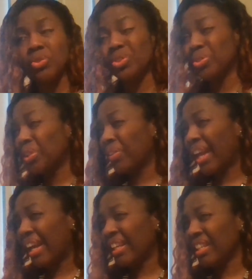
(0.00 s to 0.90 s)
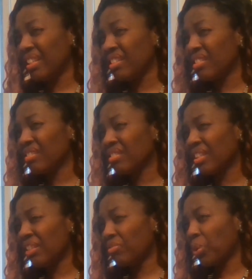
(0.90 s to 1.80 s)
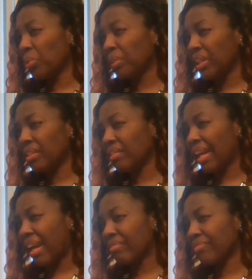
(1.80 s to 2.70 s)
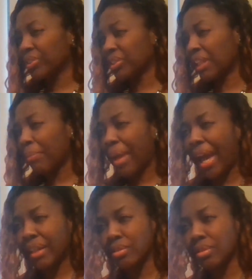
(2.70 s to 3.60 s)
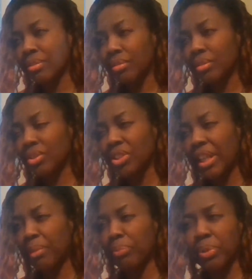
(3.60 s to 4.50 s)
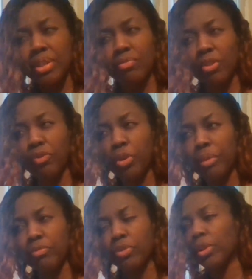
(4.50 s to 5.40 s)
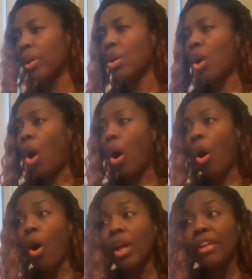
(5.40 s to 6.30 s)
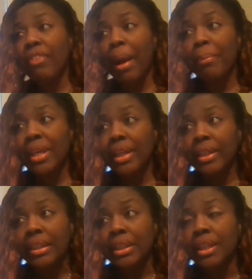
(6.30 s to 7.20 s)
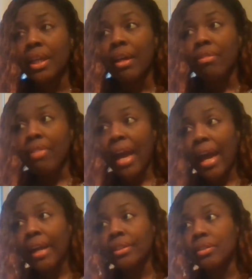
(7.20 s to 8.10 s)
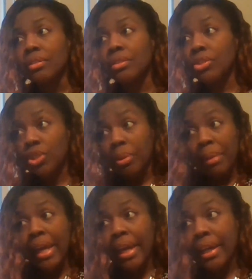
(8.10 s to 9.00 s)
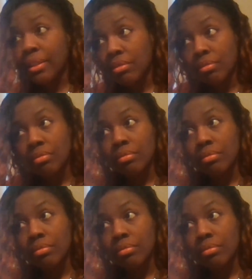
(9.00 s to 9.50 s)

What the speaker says: do know that he wrote in that First Step Act, creating prison reform for all of our men, that your man,